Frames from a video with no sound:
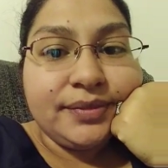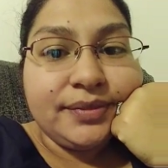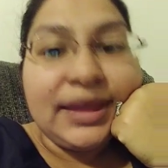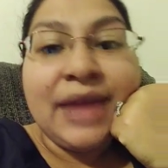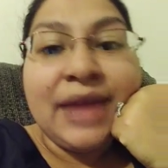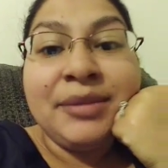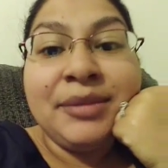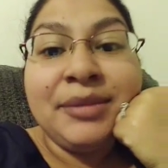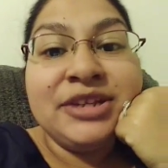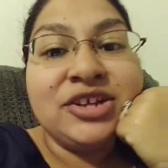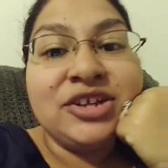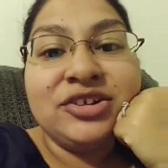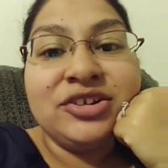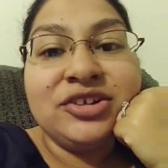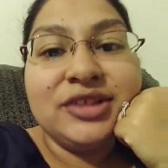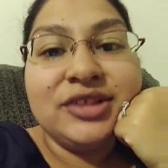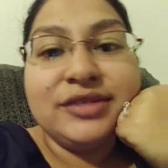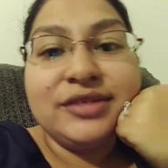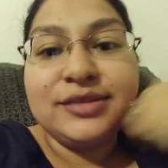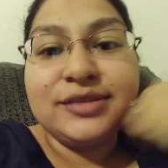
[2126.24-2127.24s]
and my daughter
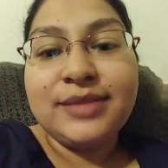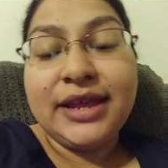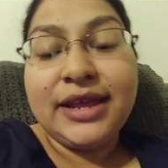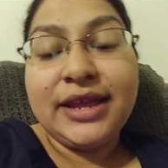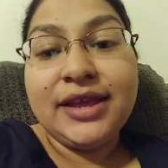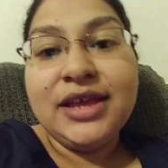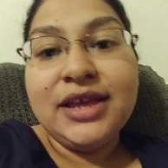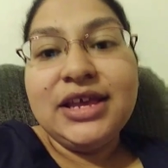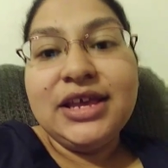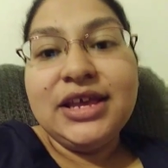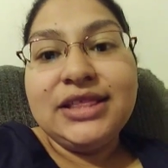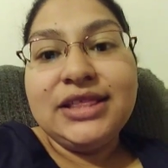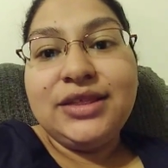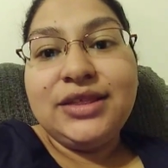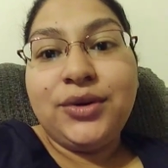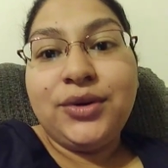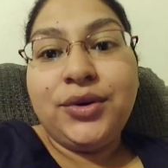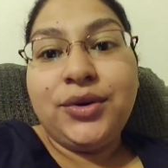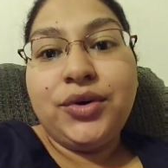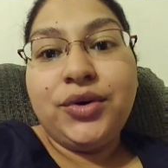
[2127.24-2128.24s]
loves them. Like the
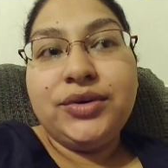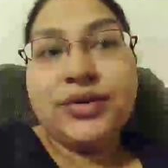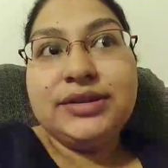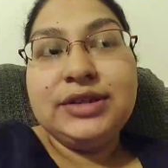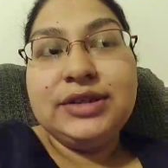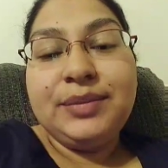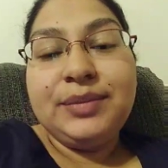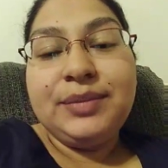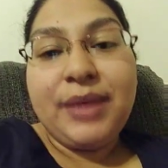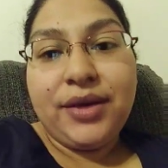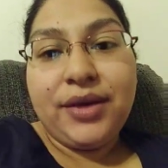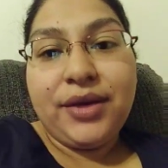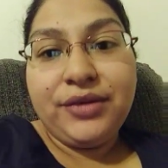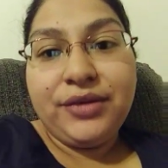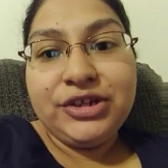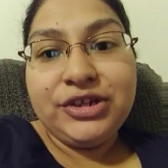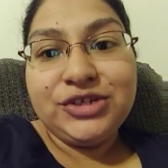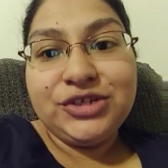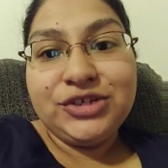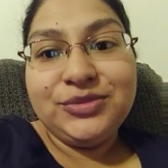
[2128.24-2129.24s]
old Power
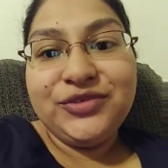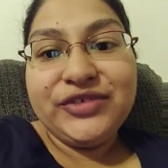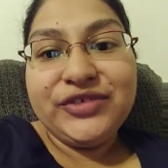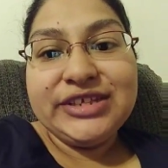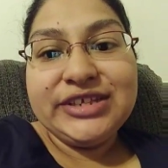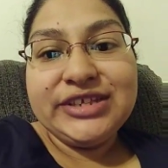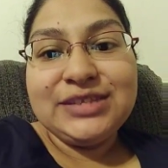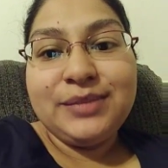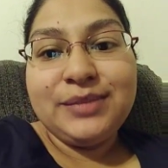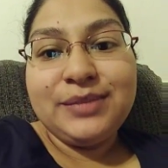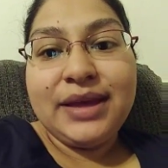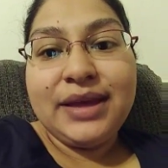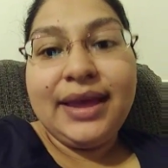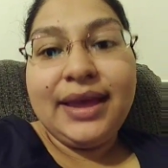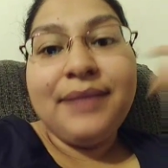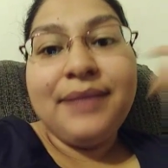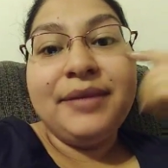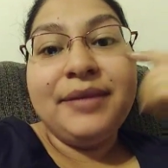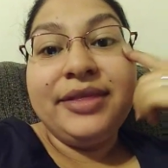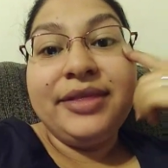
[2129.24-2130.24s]
Ranger movies, my
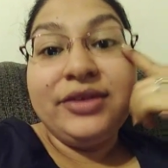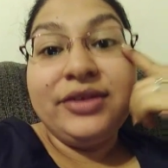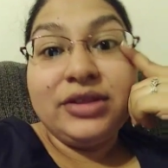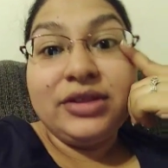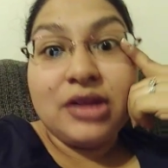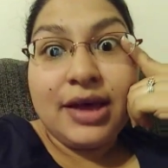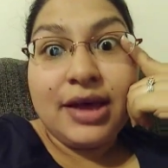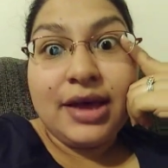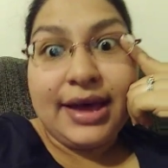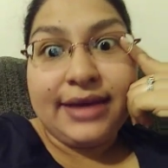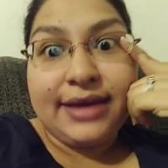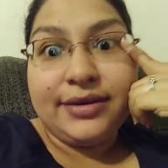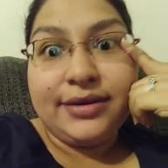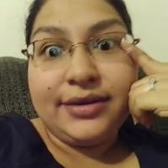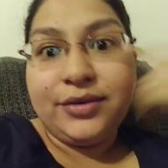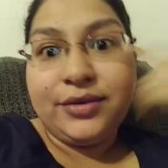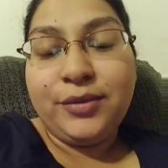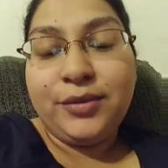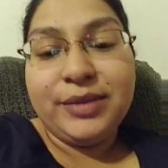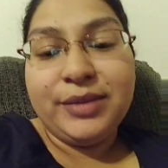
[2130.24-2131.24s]
mother-in-law had a
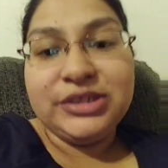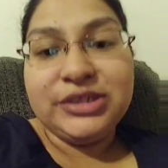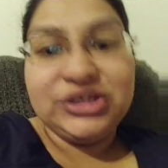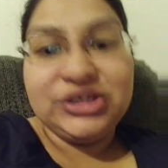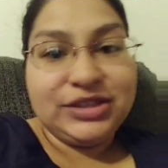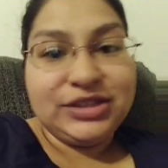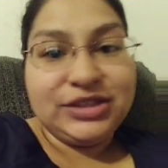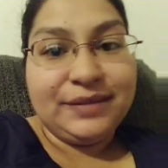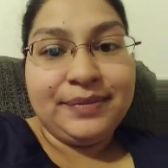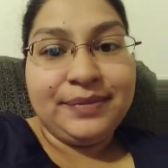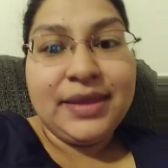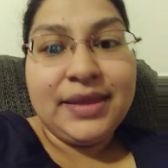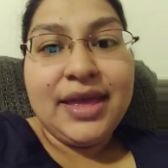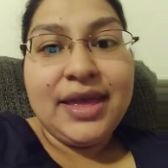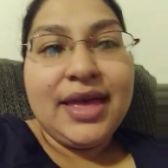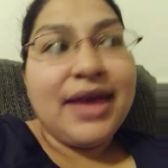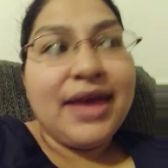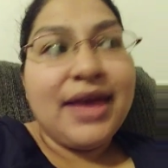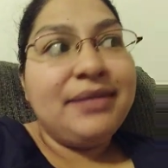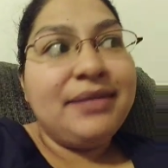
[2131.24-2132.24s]
whole bunch of them,
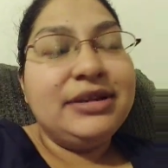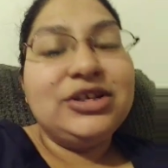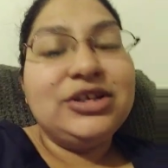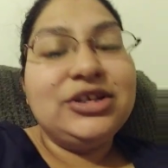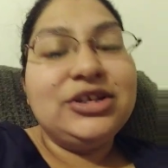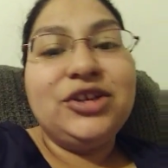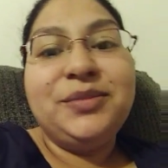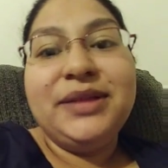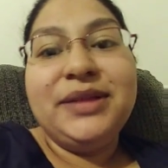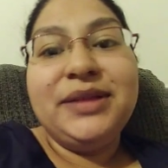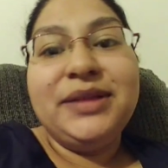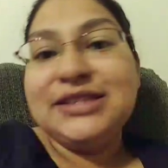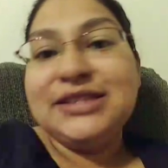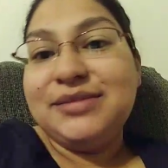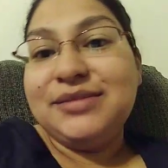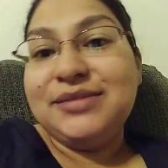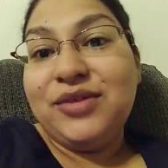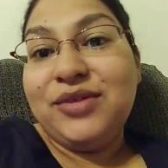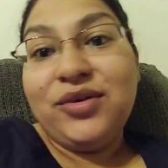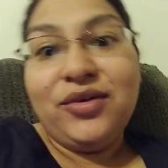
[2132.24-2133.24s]
and my daughter plays
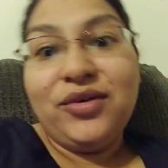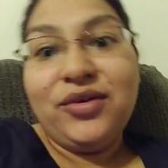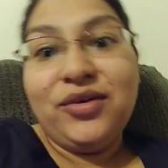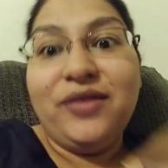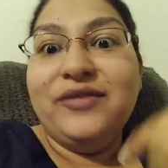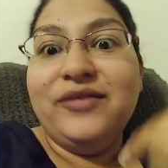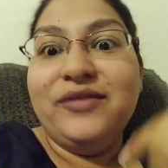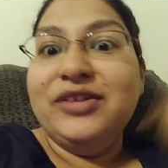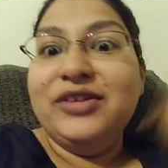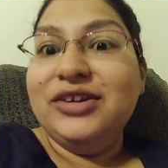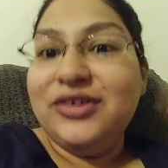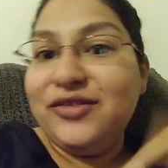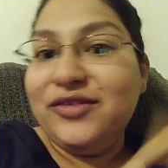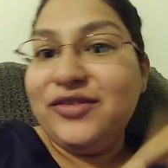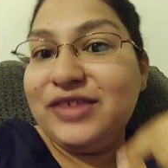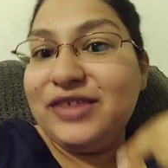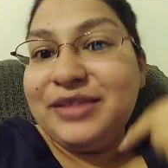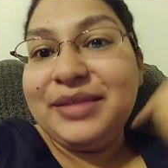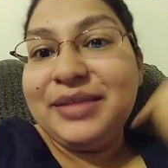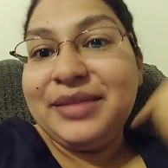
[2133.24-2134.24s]
them over and over,
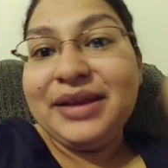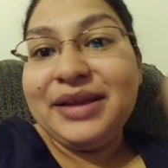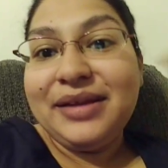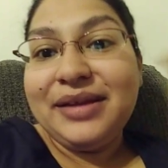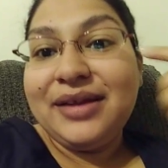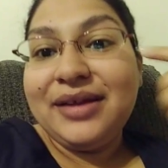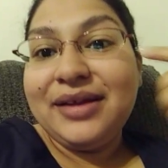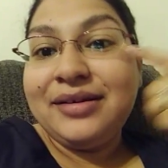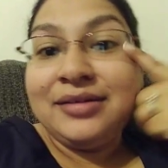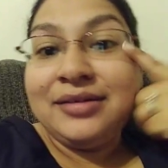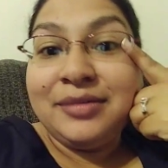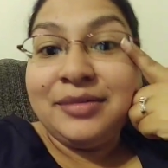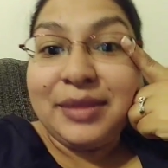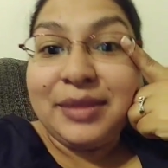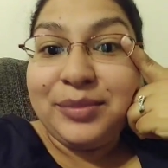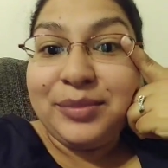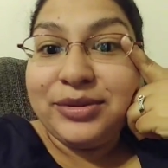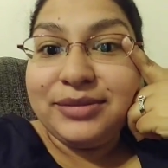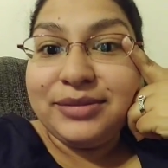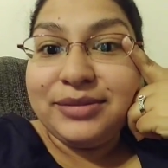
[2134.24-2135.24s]
and I'm like, oh, my
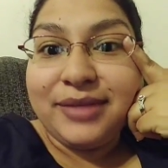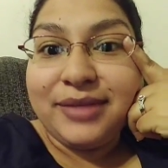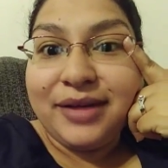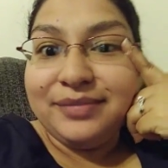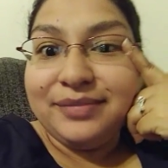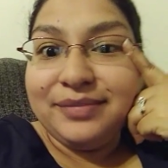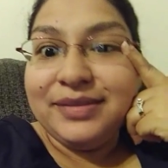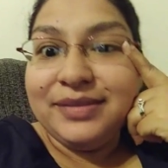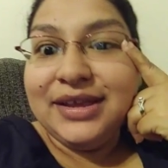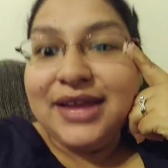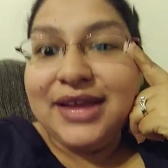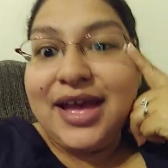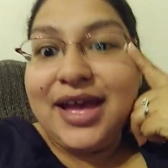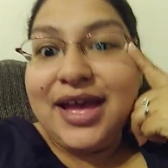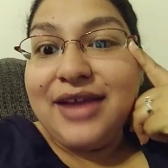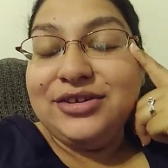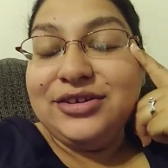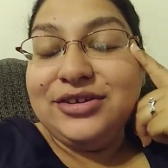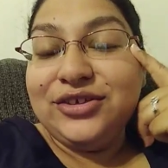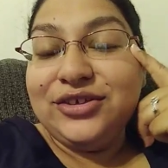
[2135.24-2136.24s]
poor mom.
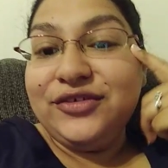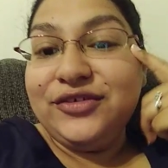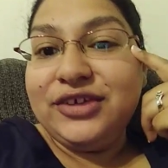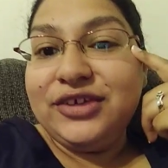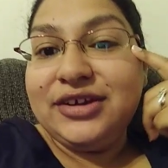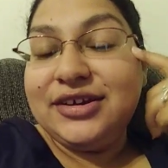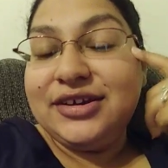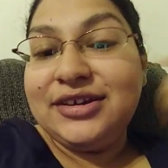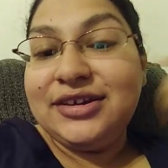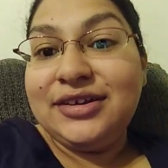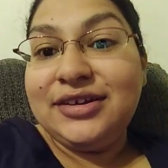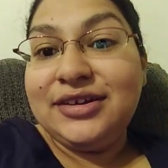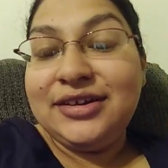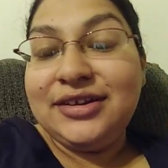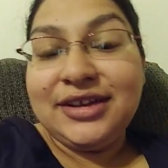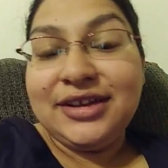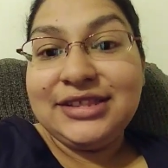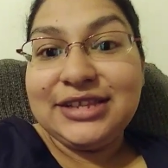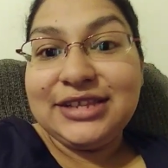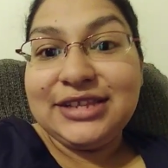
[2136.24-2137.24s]
They drove her
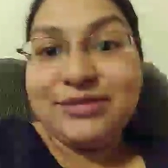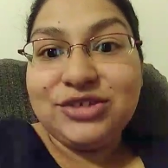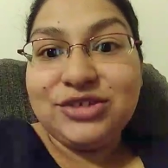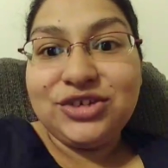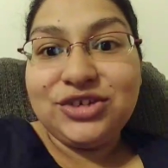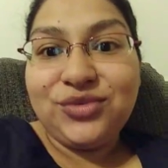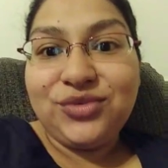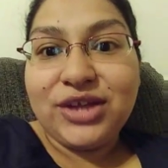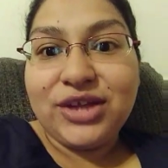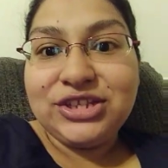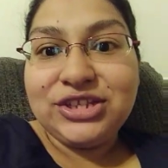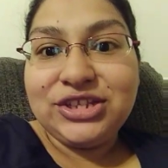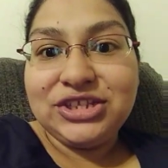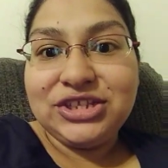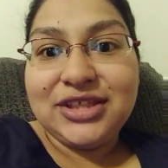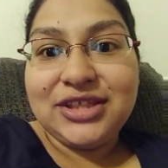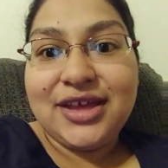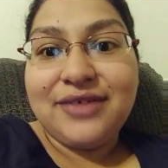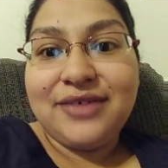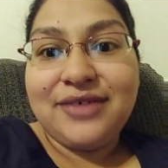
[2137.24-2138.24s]
nuts, I'm sure, watching
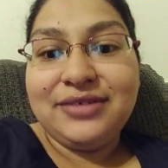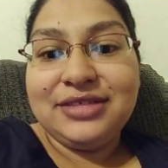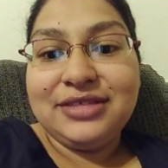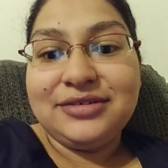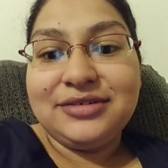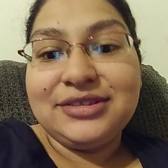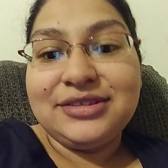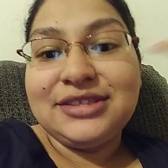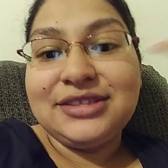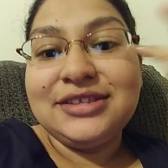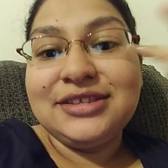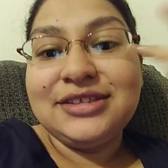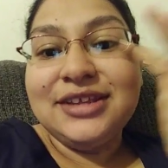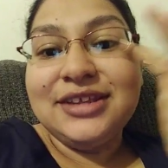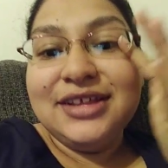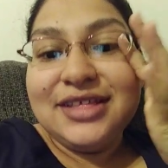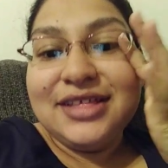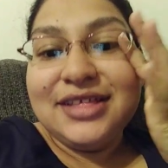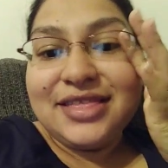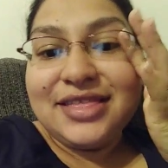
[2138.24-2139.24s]
that with those
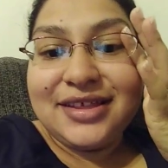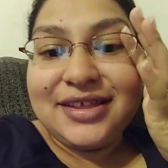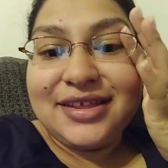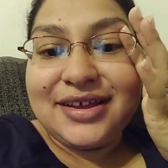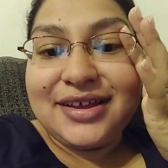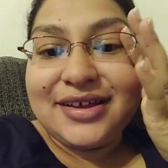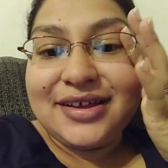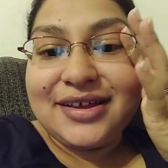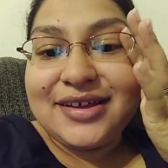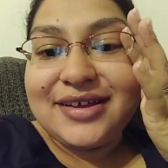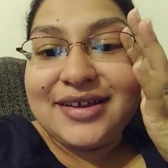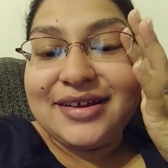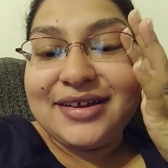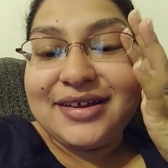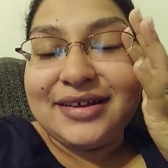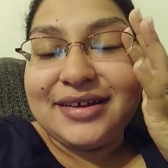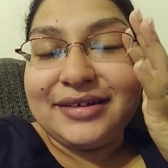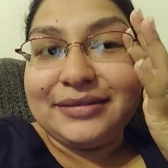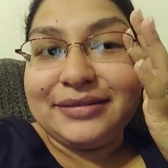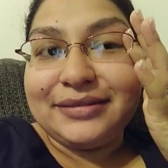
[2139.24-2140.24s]

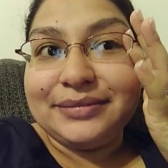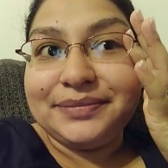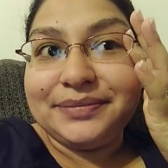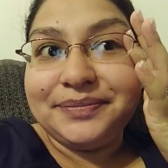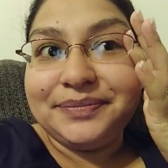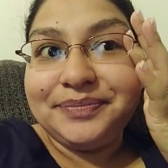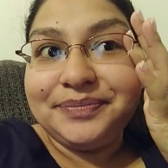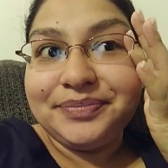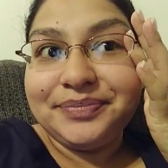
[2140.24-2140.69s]
the